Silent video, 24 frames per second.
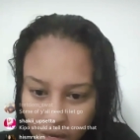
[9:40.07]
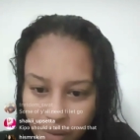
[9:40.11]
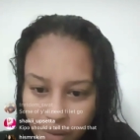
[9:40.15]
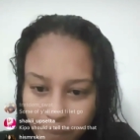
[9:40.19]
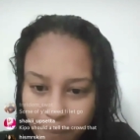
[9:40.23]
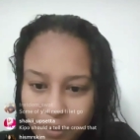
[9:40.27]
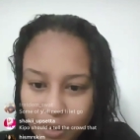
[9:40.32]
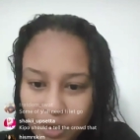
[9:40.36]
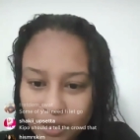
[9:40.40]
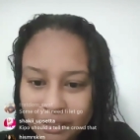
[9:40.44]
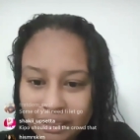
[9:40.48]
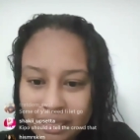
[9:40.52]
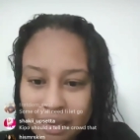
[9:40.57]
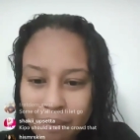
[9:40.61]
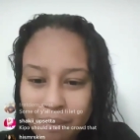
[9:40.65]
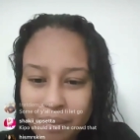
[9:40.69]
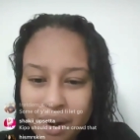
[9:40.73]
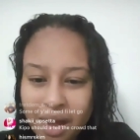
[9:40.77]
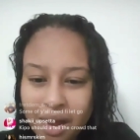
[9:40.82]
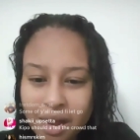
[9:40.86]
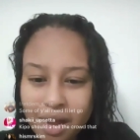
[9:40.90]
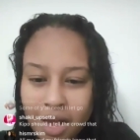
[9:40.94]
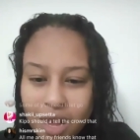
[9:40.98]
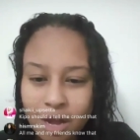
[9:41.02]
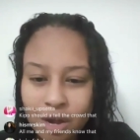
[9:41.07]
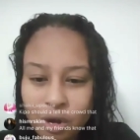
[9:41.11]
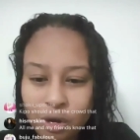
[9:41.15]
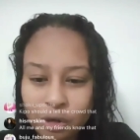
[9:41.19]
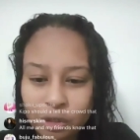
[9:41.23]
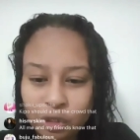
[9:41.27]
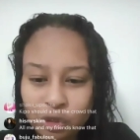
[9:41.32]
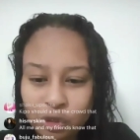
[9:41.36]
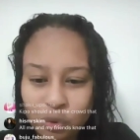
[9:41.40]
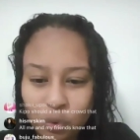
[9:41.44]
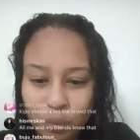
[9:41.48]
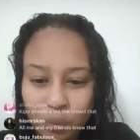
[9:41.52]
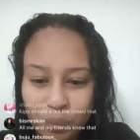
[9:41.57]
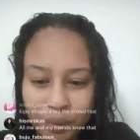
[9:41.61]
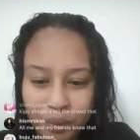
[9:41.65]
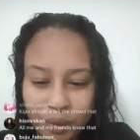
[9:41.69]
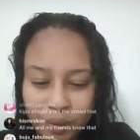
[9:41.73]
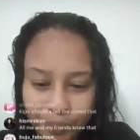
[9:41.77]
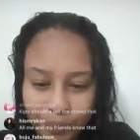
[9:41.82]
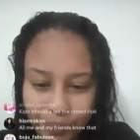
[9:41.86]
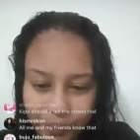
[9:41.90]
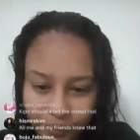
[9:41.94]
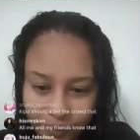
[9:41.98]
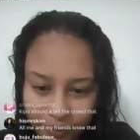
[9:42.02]
But that's a black and go through
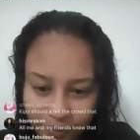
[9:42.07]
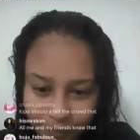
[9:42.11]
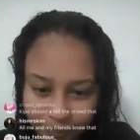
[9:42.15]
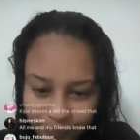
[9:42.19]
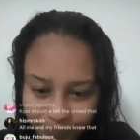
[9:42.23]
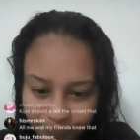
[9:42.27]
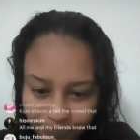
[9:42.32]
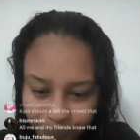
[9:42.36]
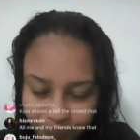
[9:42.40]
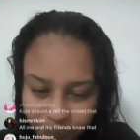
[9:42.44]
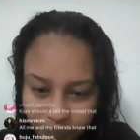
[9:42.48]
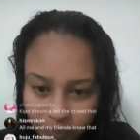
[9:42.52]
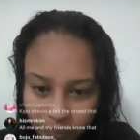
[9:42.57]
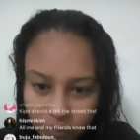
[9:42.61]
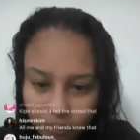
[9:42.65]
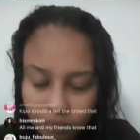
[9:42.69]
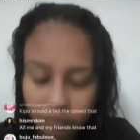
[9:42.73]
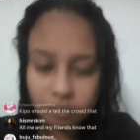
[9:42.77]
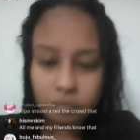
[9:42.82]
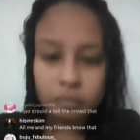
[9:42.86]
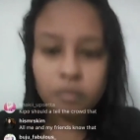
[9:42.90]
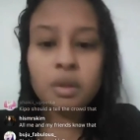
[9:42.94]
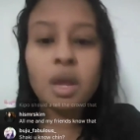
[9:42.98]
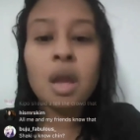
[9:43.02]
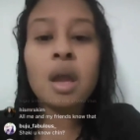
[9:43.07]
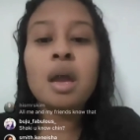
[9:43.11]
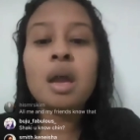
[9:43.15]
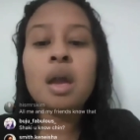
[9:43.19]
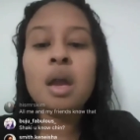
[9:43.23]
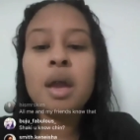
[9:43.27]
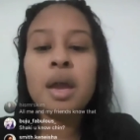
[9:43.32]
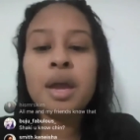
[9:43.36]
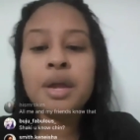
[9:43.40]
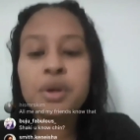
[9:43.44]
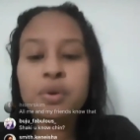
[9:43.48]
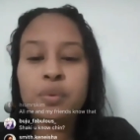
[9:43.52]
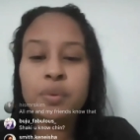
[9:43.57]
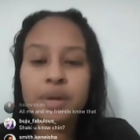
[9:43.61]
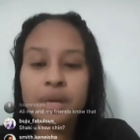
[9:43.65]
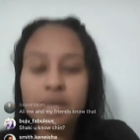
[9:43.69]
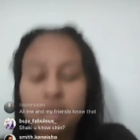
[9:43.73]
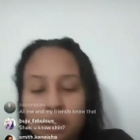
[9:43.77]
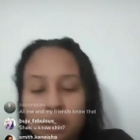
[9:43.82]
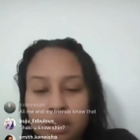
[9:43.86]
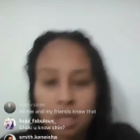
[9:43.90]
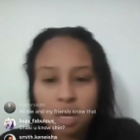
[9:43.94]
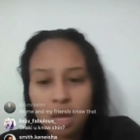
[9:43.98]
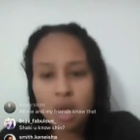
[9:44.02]
people.
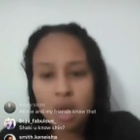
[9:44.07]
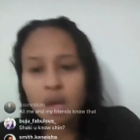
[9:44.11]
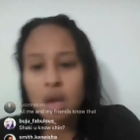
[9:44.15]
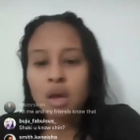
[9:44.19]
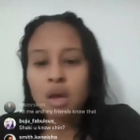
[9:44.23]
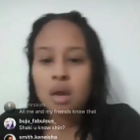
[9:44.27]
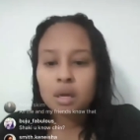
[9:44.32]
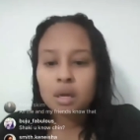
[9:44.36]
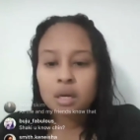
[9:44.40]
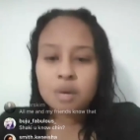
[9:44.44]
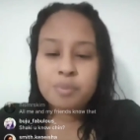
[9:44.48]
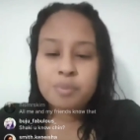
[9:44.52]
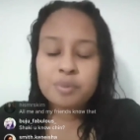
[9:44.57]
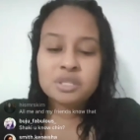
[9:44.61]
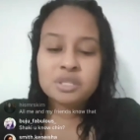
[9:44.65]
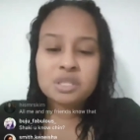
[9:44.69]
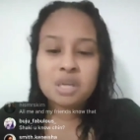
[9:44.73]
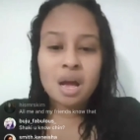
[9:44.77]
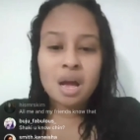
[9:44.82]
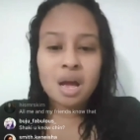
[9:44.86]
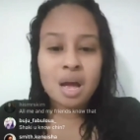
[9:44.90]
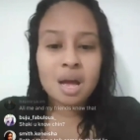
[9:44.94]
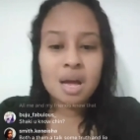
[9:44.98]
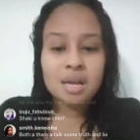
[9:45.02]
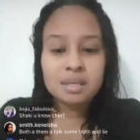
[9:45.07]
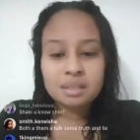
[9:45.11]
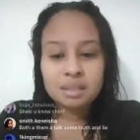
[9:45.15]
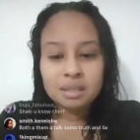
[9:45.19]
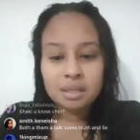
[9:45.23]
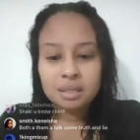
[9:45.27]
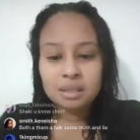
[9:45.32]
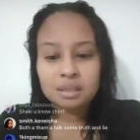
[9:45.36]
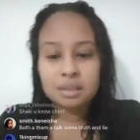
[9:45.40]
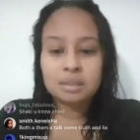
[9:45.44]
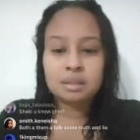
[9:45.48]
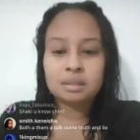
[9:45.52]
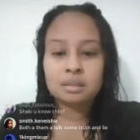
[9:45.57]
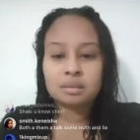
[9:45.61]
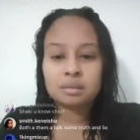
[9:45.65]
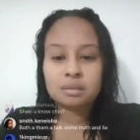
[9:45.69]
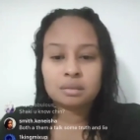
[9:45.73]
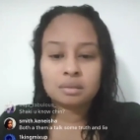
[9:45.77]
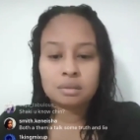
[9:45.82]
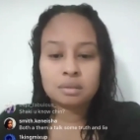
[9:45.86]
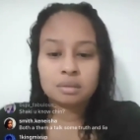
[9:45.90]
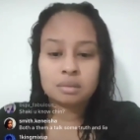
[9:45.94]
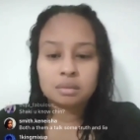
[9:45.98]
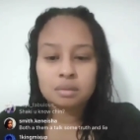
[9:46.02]
Anyways, keep with your artist.
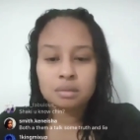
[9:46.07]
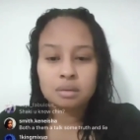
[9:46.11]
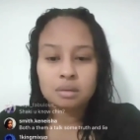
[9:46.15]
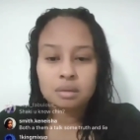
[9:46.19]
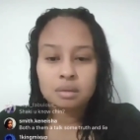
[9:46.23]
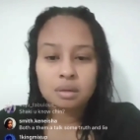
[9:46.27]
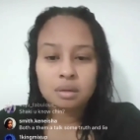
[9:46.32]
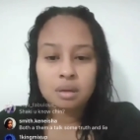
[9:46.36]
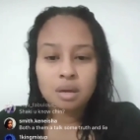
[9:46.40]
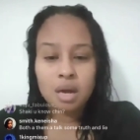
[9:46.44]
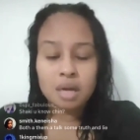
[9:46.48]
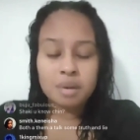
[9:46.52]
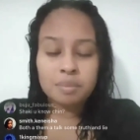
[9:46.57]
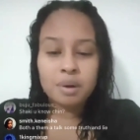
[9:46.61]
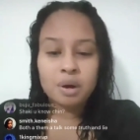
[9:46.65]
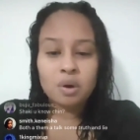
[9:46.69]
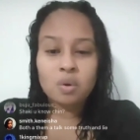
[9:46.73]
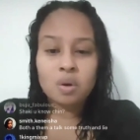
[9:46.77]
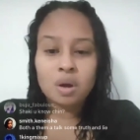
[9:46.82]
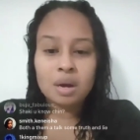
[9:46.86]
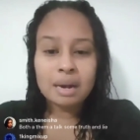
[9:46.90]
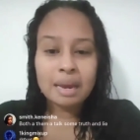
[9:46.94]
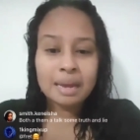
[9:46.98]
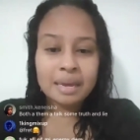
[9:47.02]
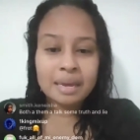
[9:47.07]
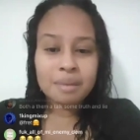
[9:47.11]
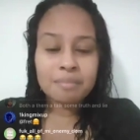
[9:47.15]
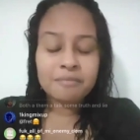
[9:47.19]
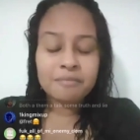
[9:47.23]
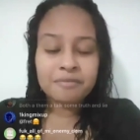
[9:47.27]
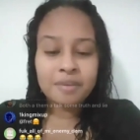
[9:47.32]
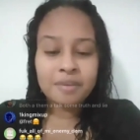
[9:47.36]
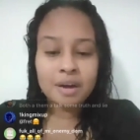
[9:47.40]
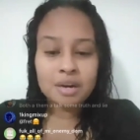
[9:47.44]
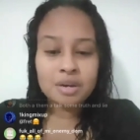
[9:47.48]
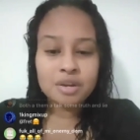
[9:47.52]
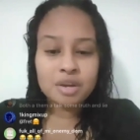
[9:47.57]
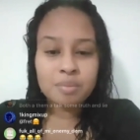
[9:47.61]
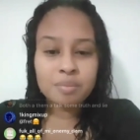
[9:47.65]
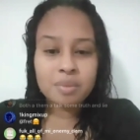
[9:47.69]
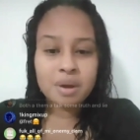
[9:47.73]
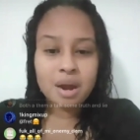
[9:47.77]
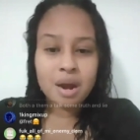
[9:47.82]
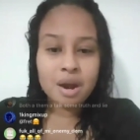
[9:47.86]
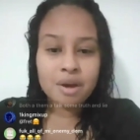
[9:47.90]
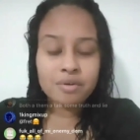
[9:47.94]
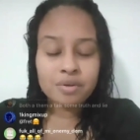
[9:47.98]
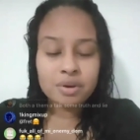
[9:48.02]
And him a go like him value him
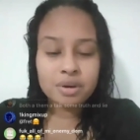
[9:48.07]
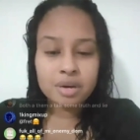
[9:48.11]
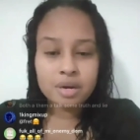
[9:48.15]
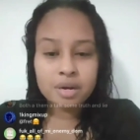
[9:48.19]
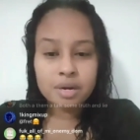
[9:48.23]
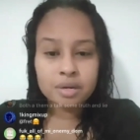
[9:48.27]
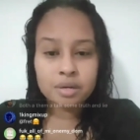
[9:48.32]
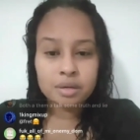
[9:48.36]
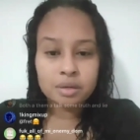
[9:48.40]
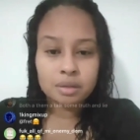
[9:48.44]
career.